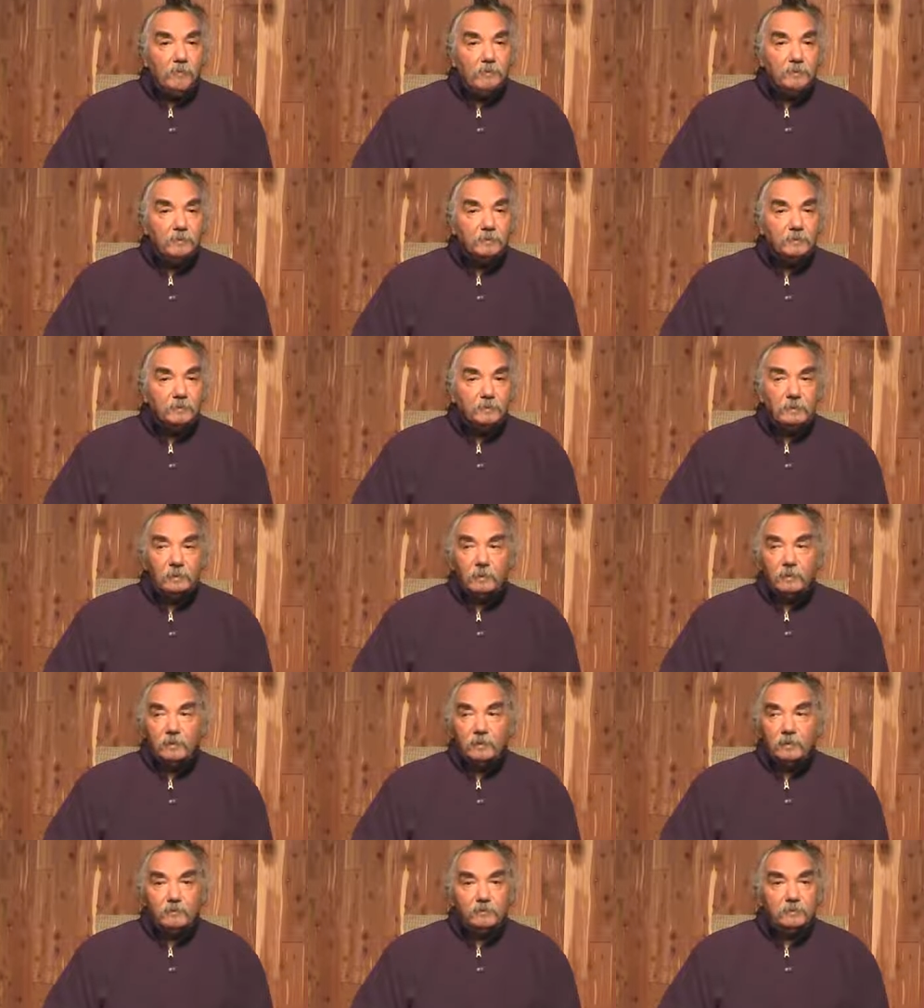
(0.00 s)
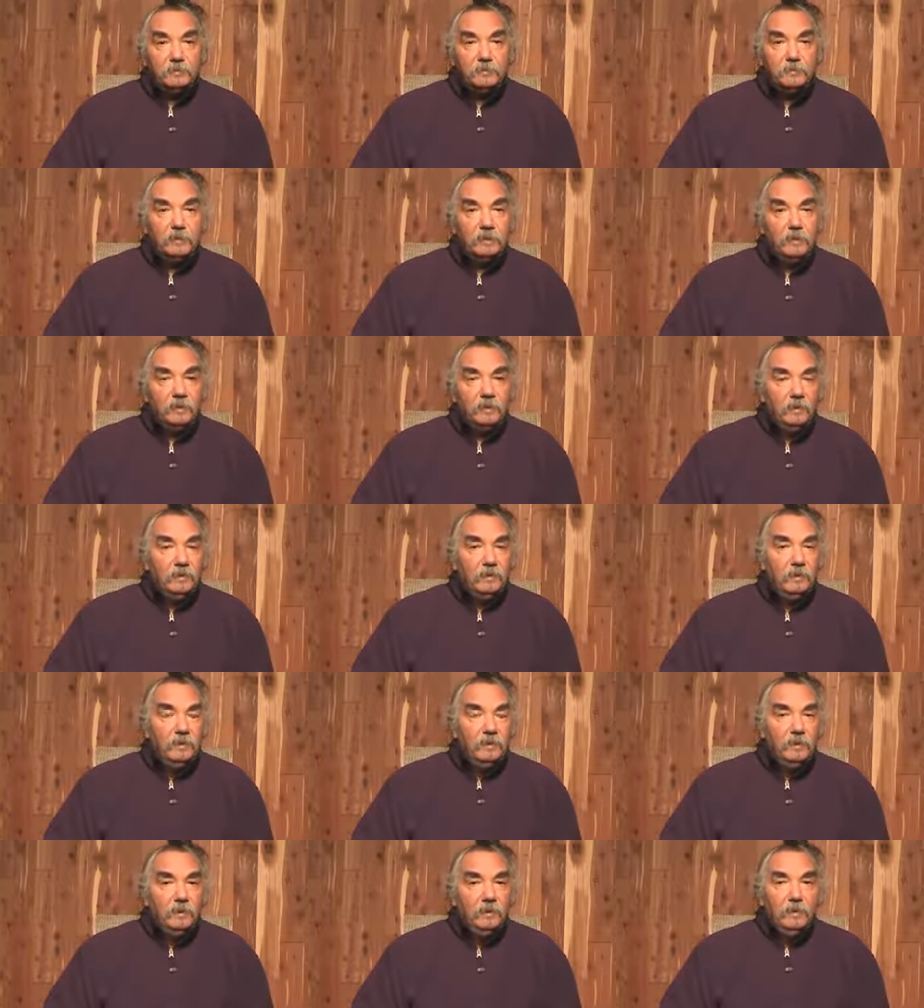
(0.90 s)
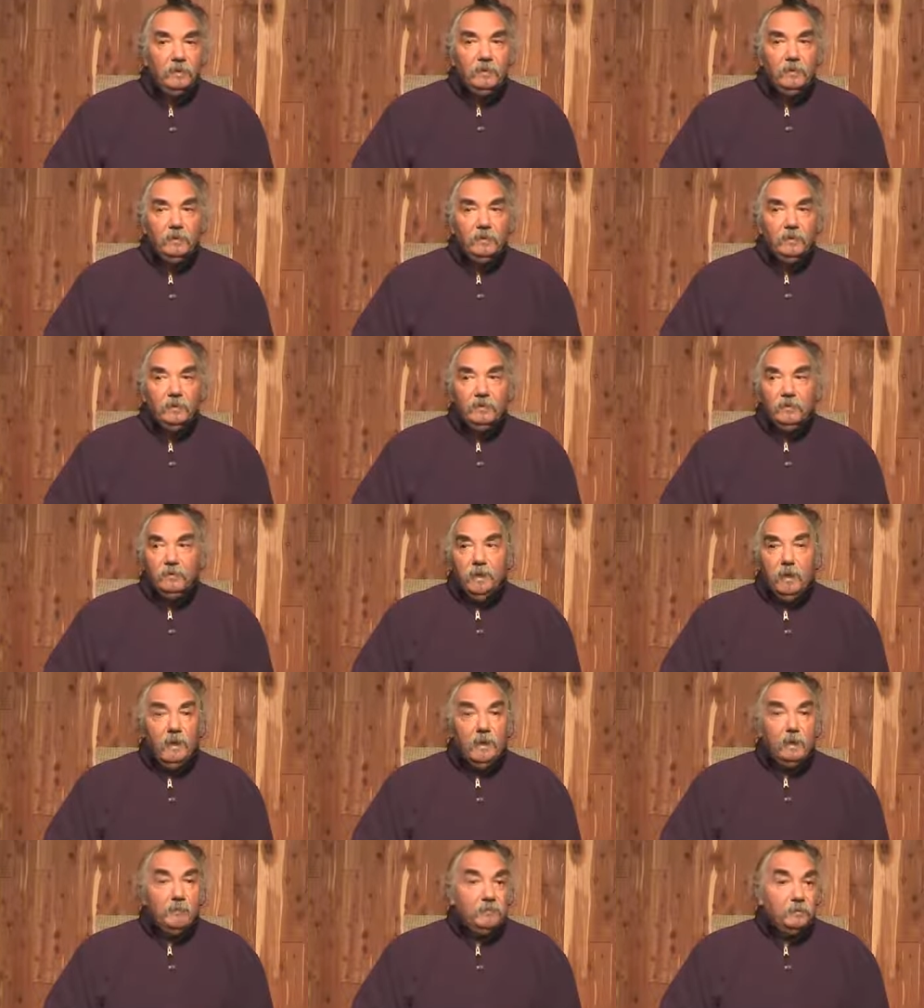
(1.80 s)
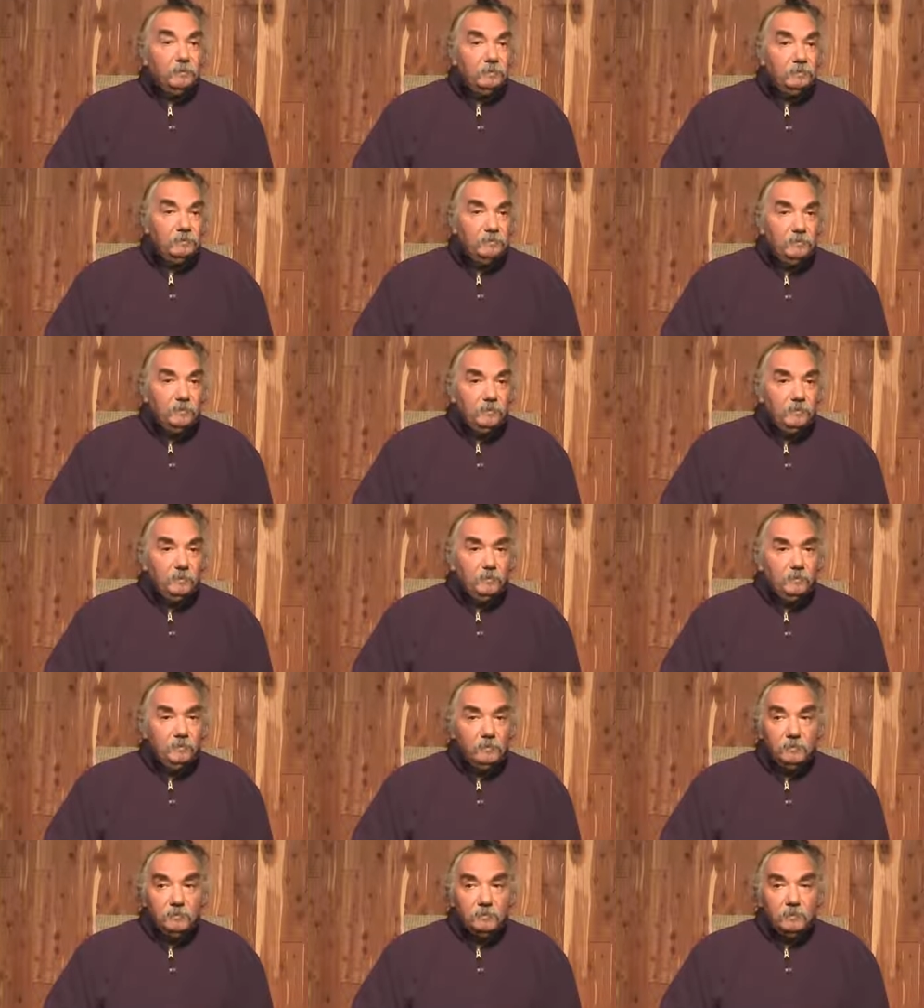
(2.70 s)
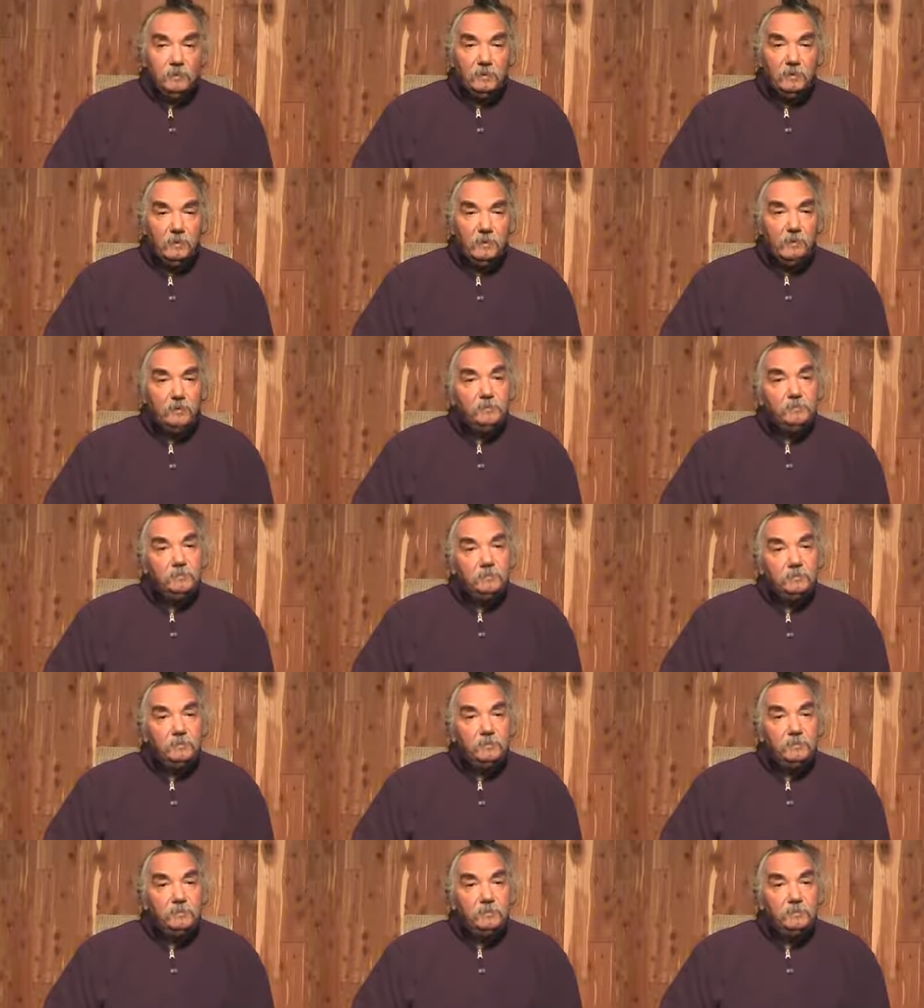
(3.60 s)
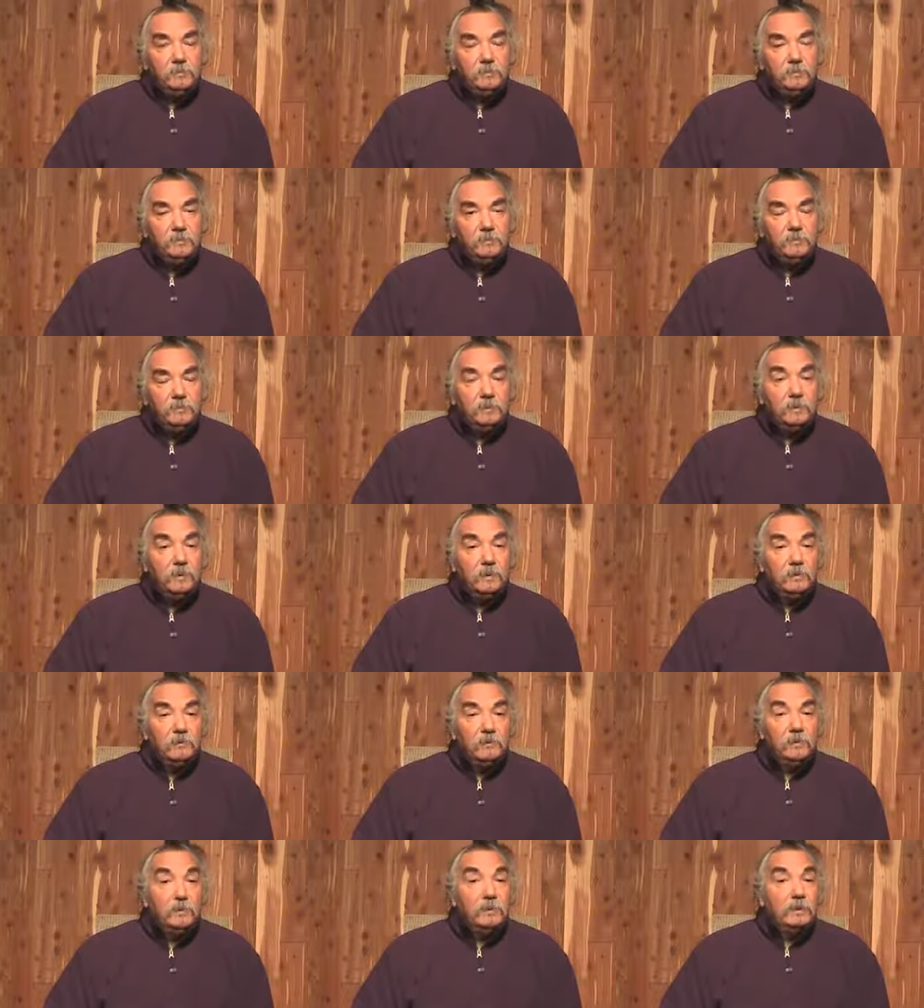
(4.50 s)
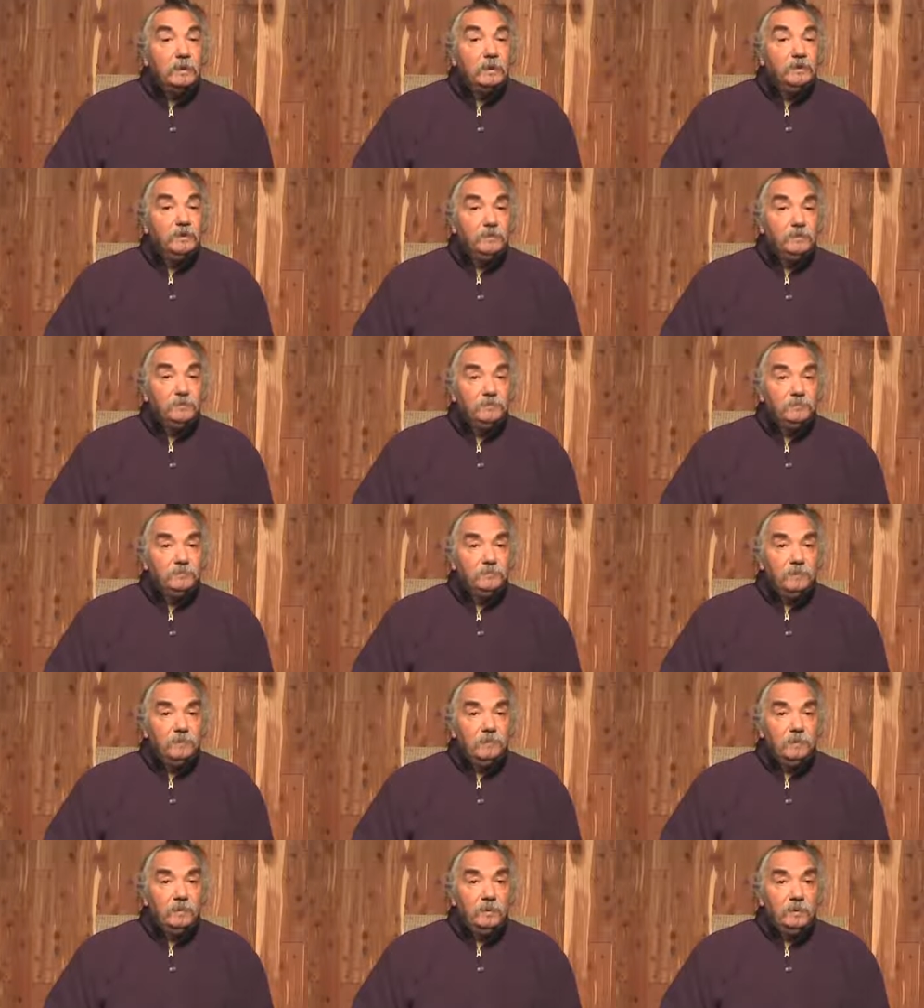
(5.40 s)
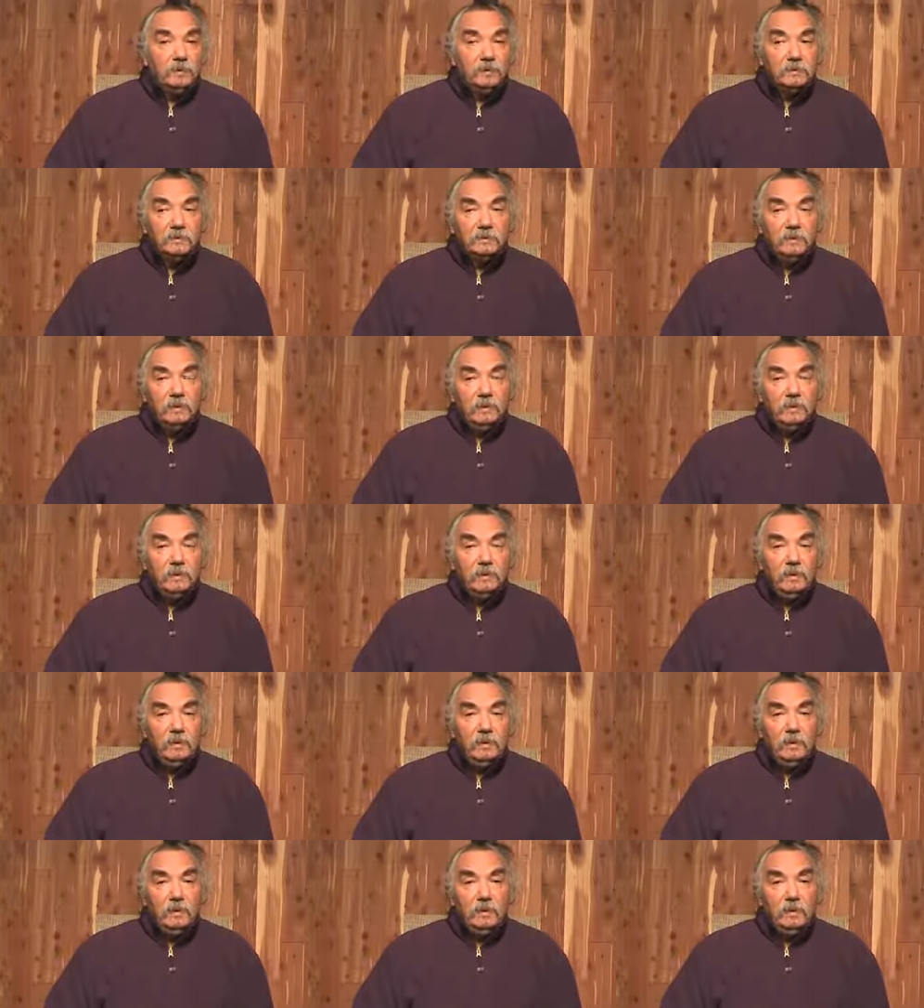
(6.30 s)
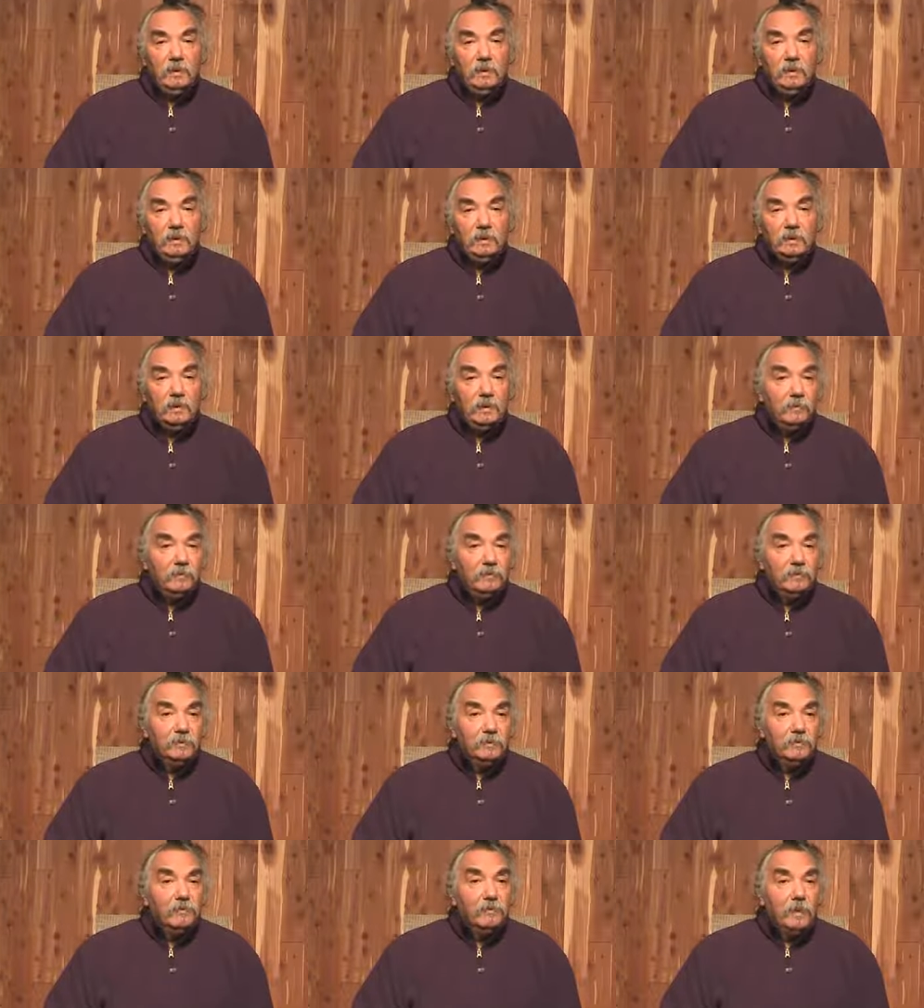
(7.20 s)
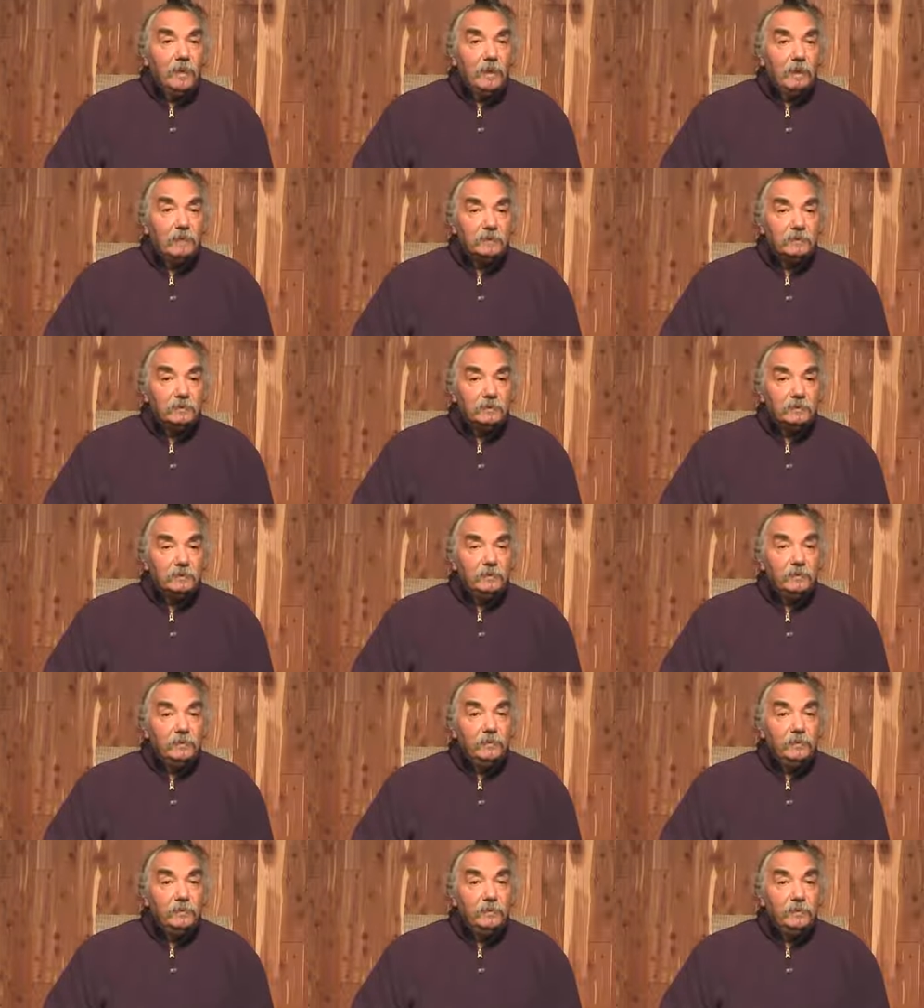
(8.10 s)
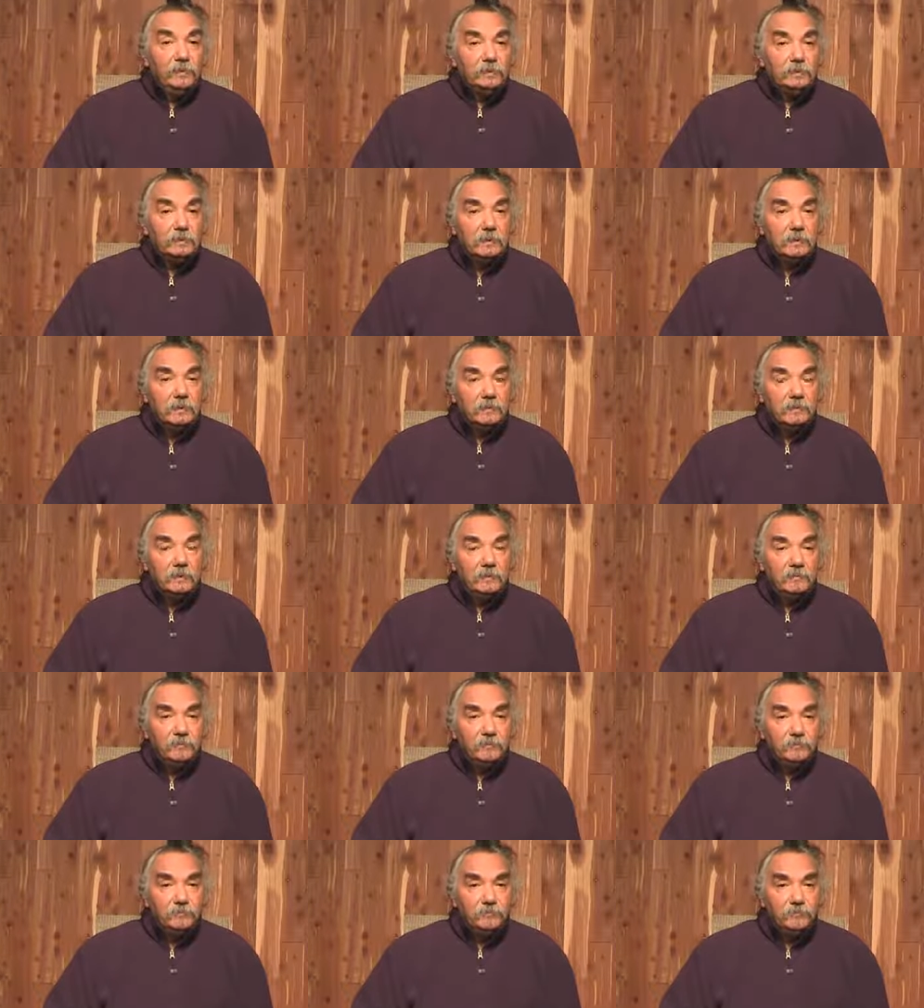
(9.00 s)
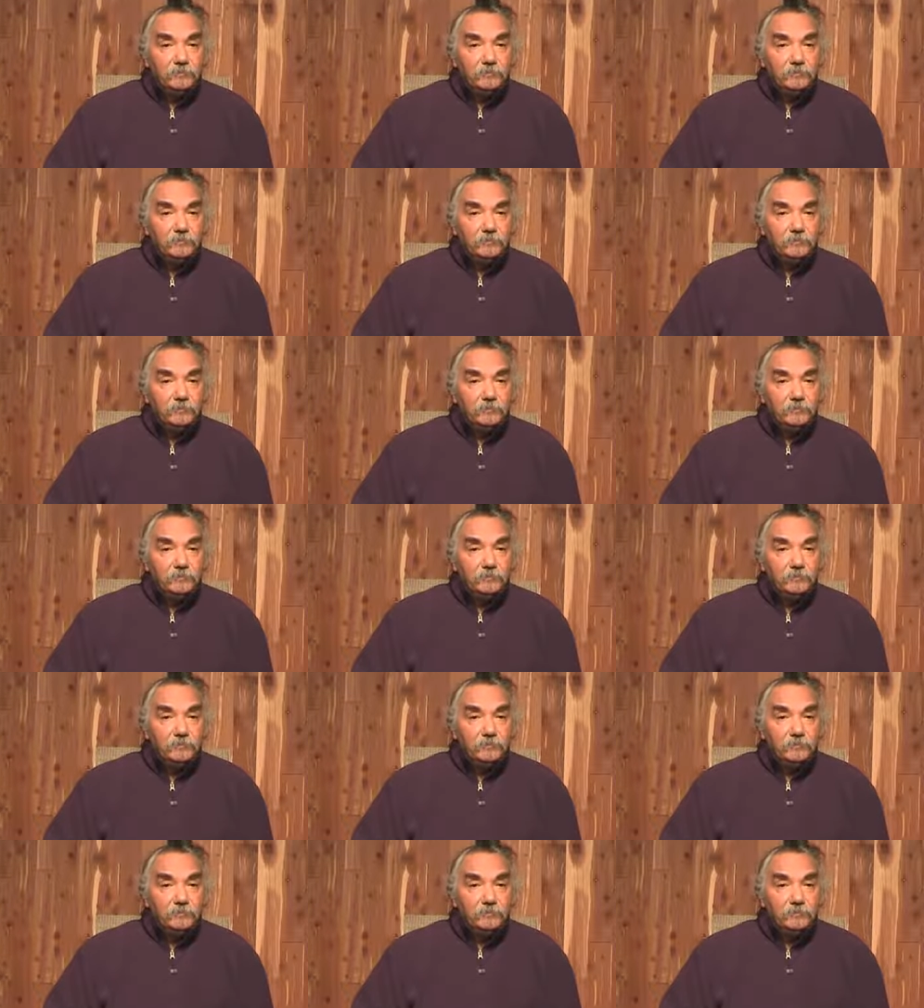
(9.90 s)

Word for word: It's not like some kind of hype. No, it's not hype real, realization. That is to say, at its level, it's reality. It's all there is at its level.